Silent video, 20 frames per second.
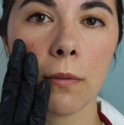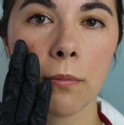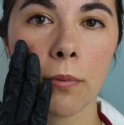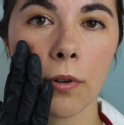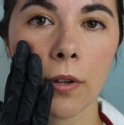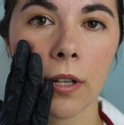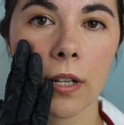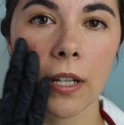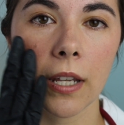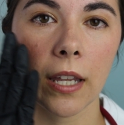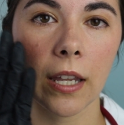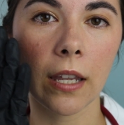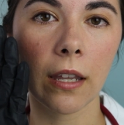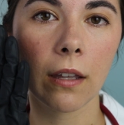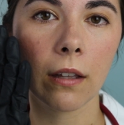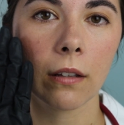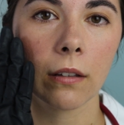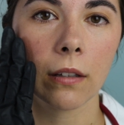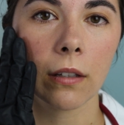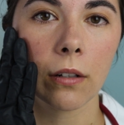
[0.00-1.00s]
going to put
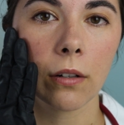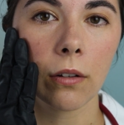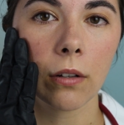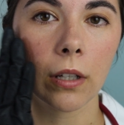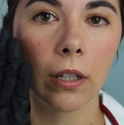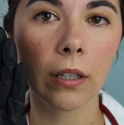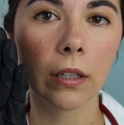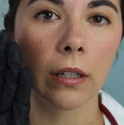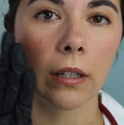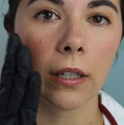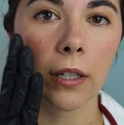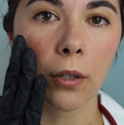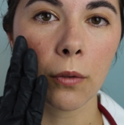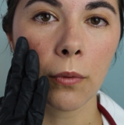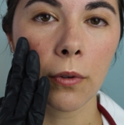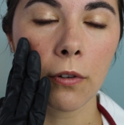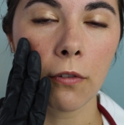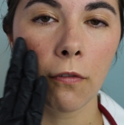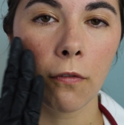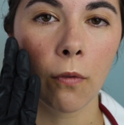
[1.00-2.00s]
a little
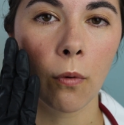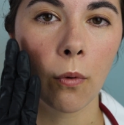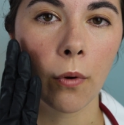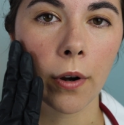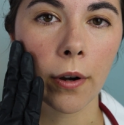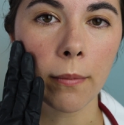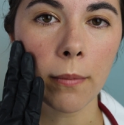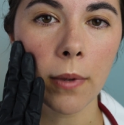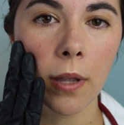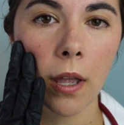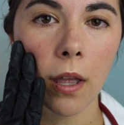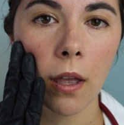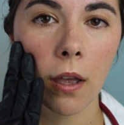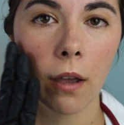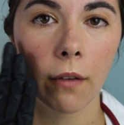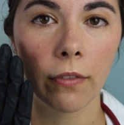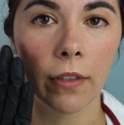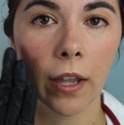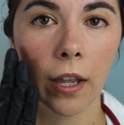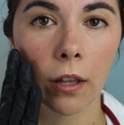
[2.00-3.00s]
liquid form
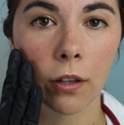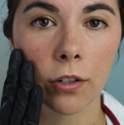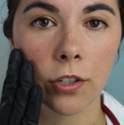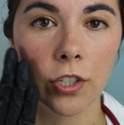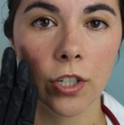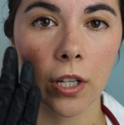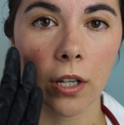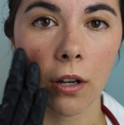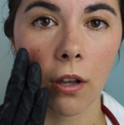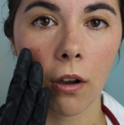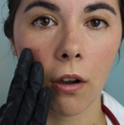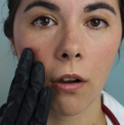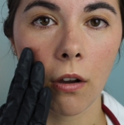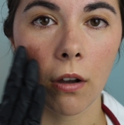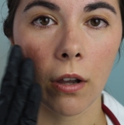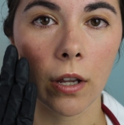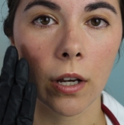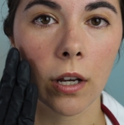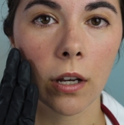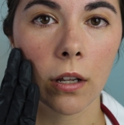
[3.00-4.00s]
of allergen
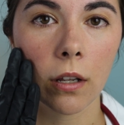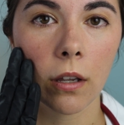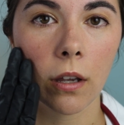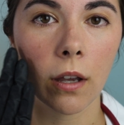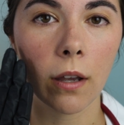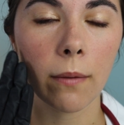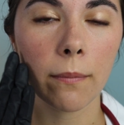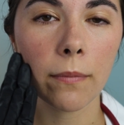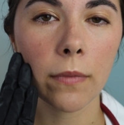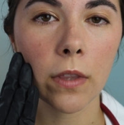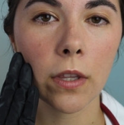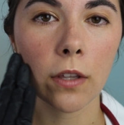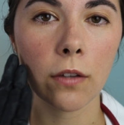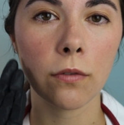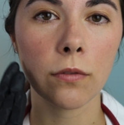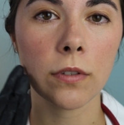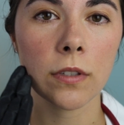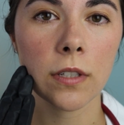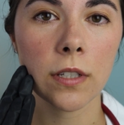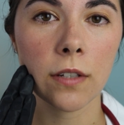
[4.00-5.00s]
on
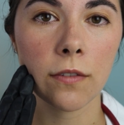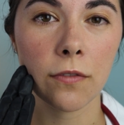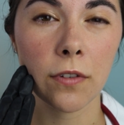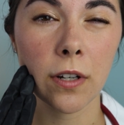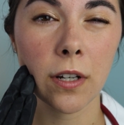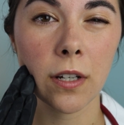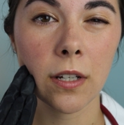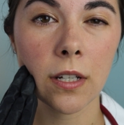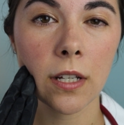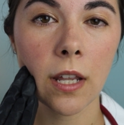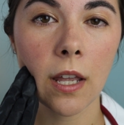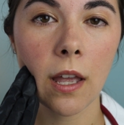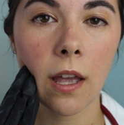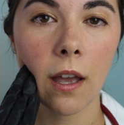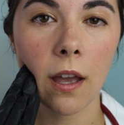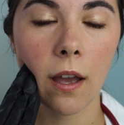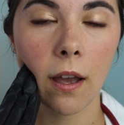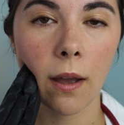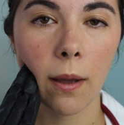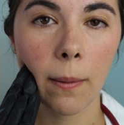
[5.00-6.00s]
those different
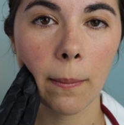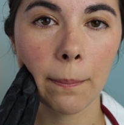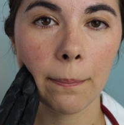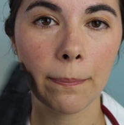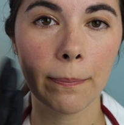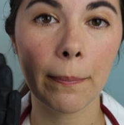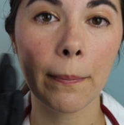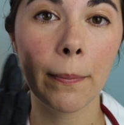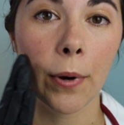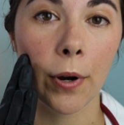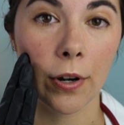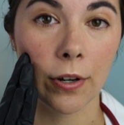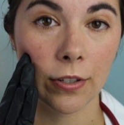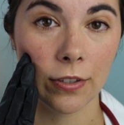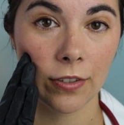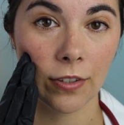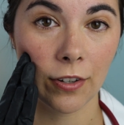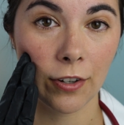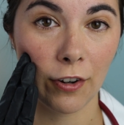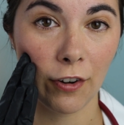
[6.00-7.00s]

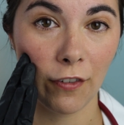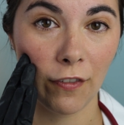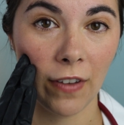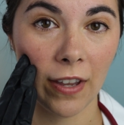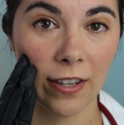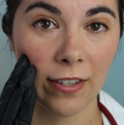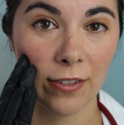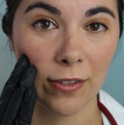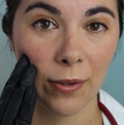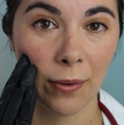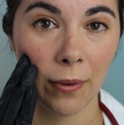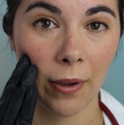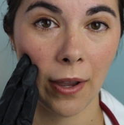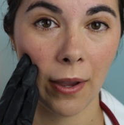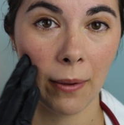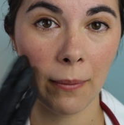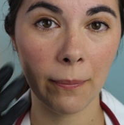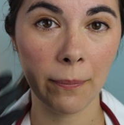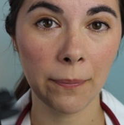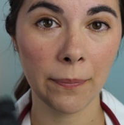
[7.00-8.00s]
parts on your face,
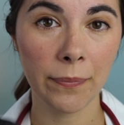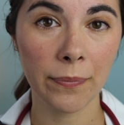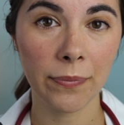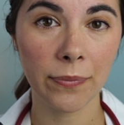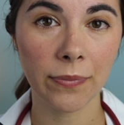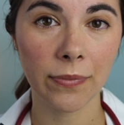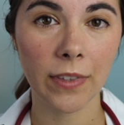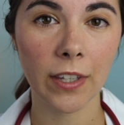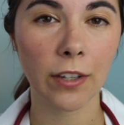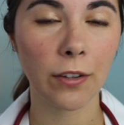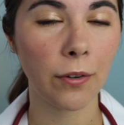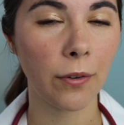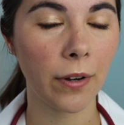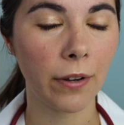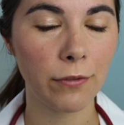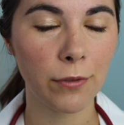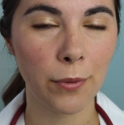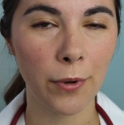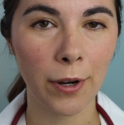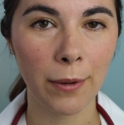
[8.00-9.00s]
okay? You don't
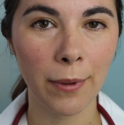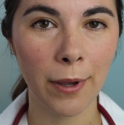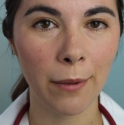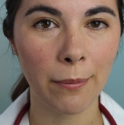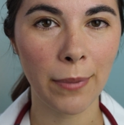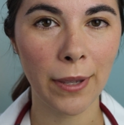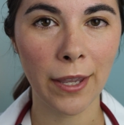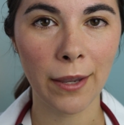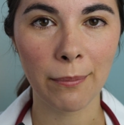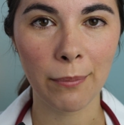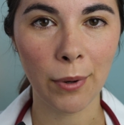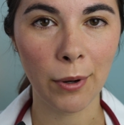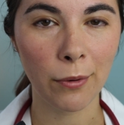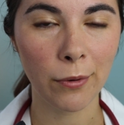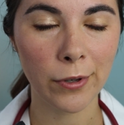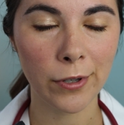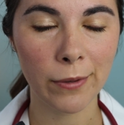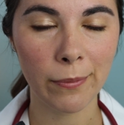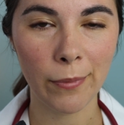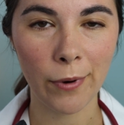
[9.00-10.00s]
have to worry about being
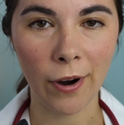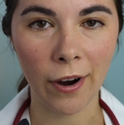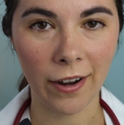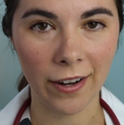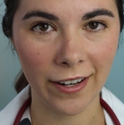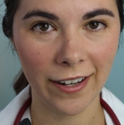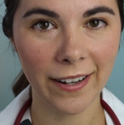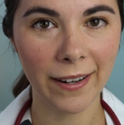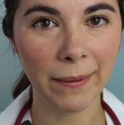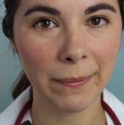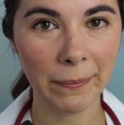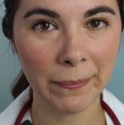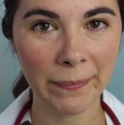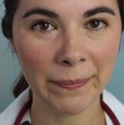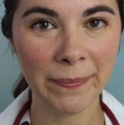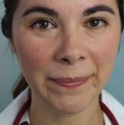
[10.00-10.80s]
poked or prodded.